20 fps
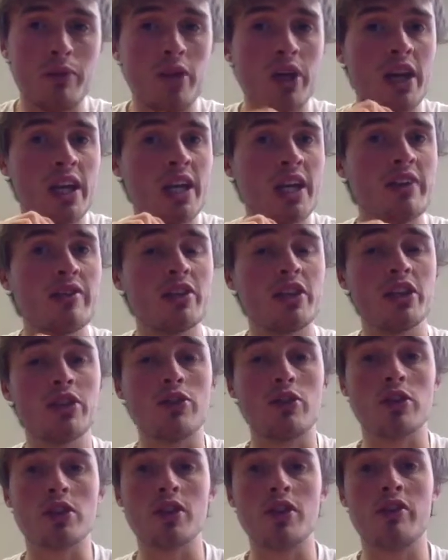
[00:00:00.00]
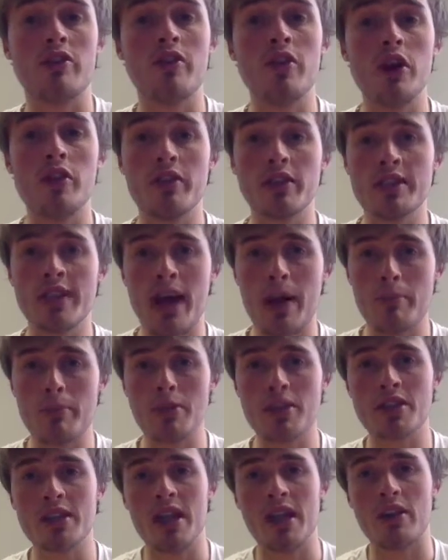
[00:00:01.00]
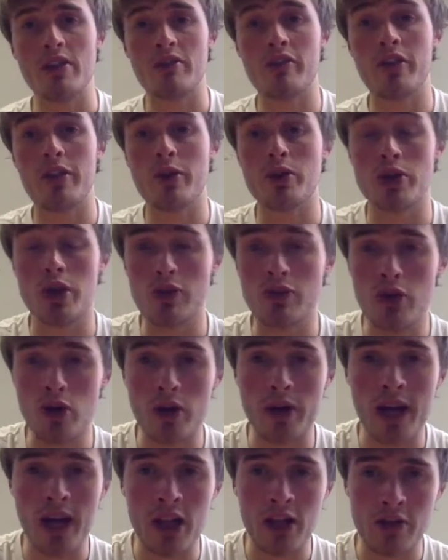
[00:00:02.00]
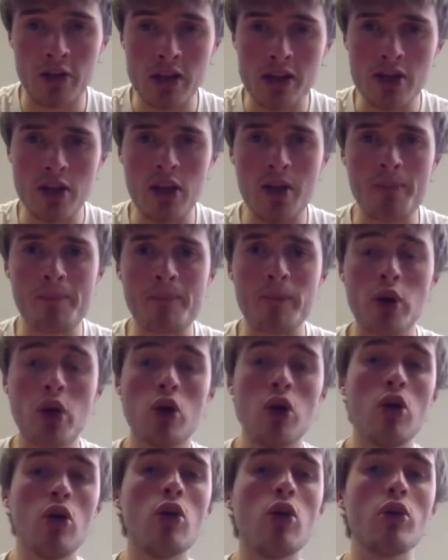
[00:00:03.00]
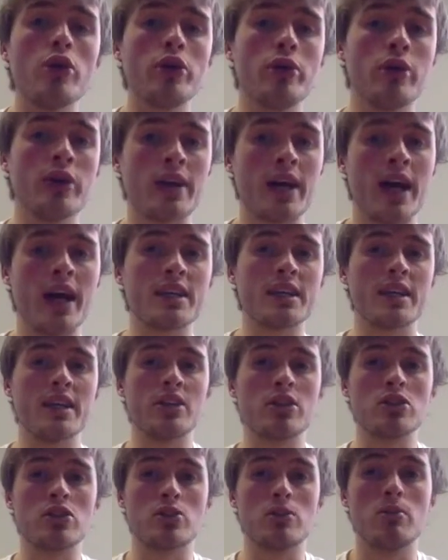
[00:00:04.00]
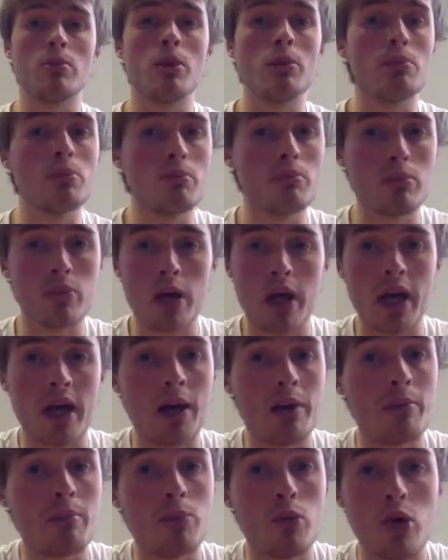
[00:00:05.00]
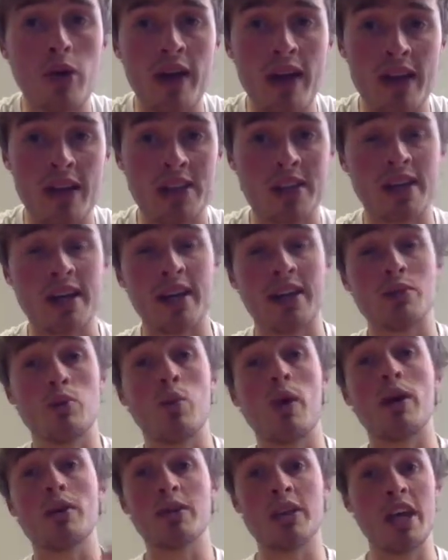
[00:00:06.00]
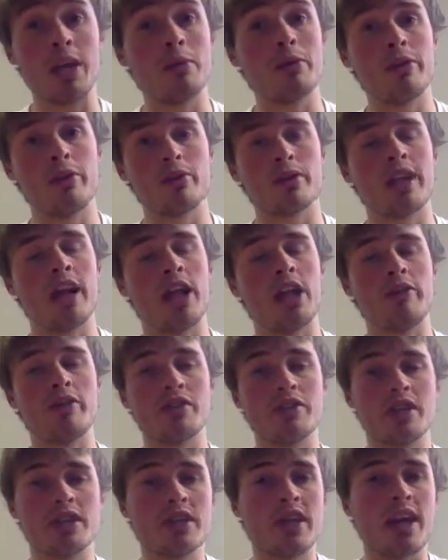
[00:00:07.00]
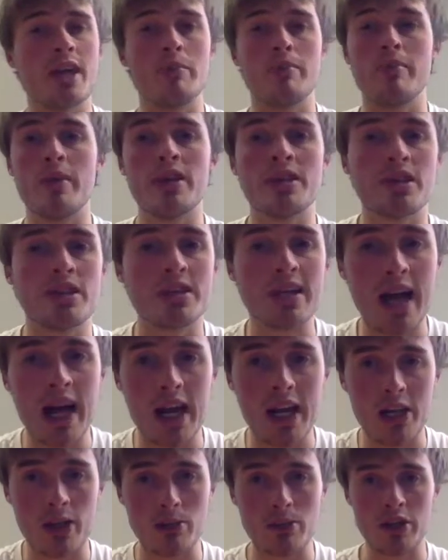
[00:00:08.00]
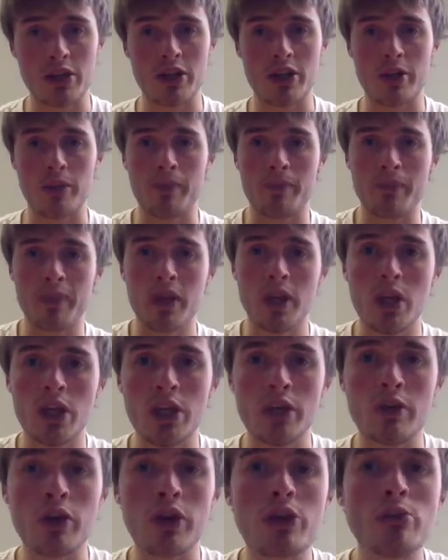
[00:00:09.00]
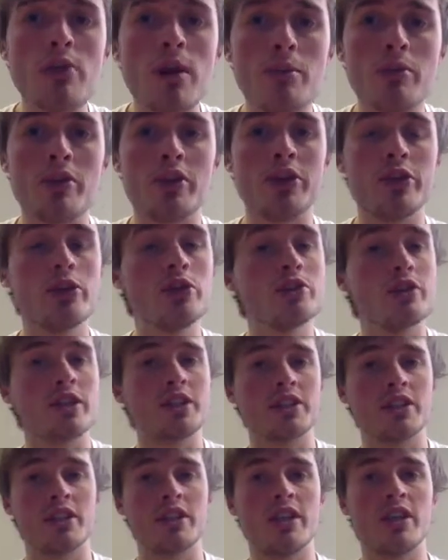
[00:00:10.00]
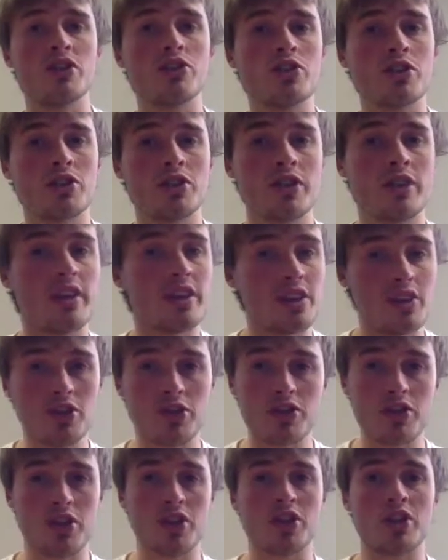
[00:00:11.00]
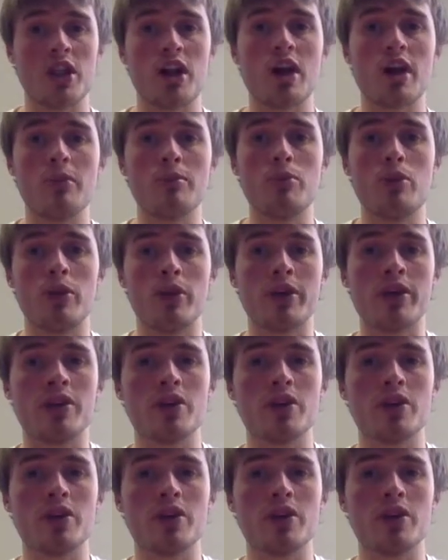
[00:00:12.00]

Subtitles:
You can either deduct a further 10% from those overall calories, or you can add in some more exercise whilst keeping those calories the same. It's entirely up to you. You've got to remember that nutrition is just a starting point.